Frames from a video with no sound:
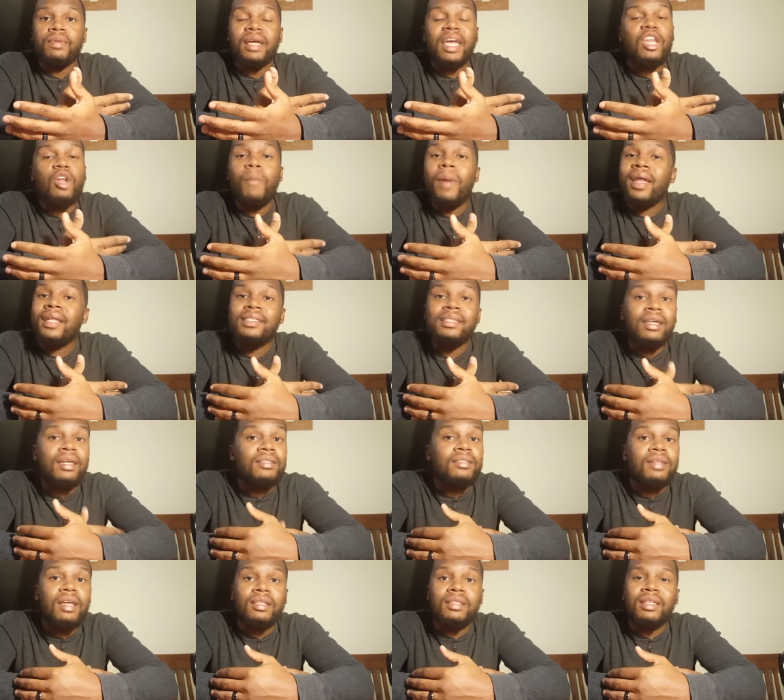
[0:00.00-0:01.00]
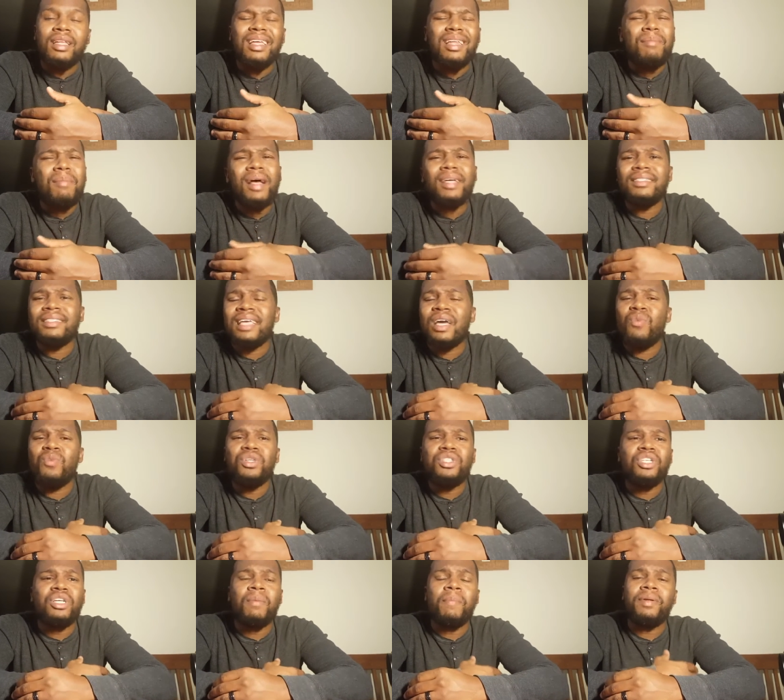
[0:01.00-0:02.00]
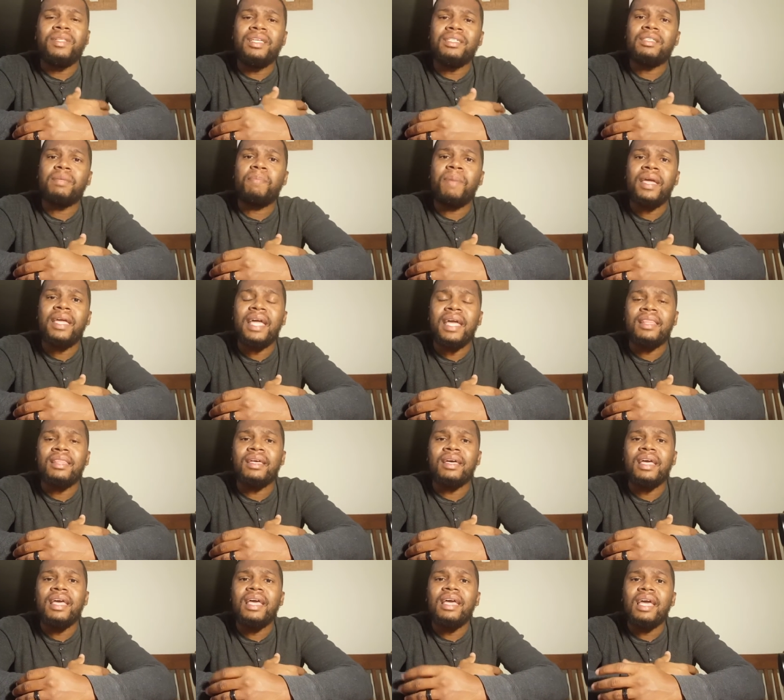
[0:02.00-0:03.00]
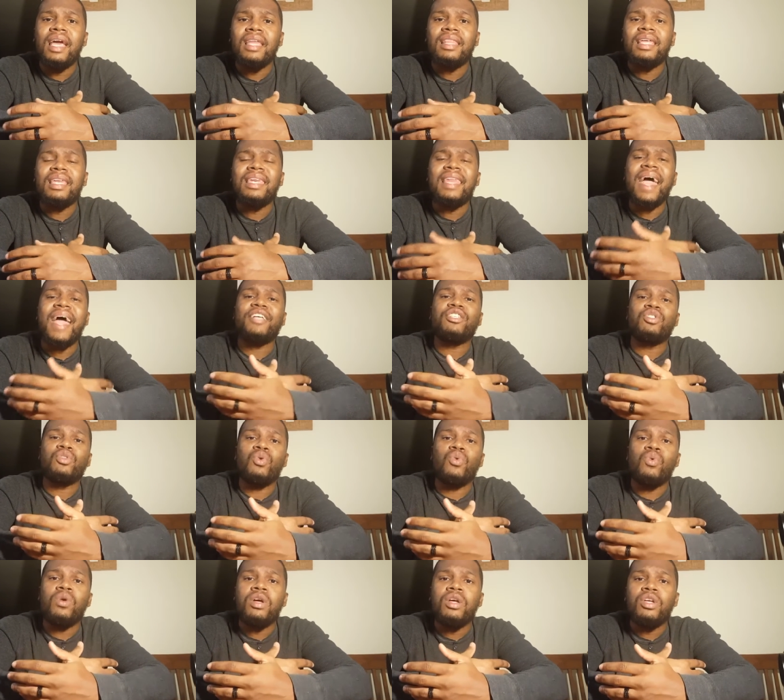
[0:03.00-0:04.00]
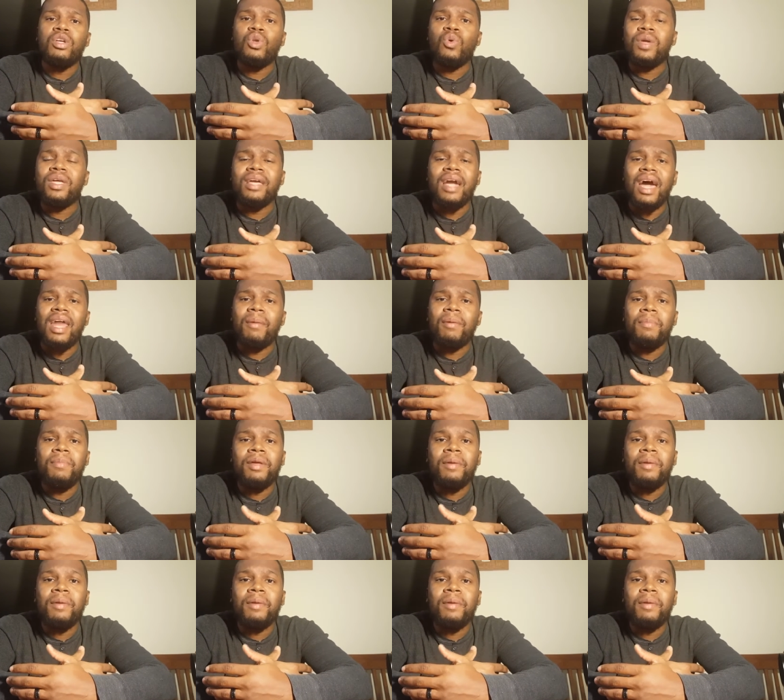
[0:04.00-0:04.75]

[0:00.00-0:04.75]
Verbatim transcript: can't nobody tell us nothing. I'm not saying we shouldn't participate in the in the national, you know, economy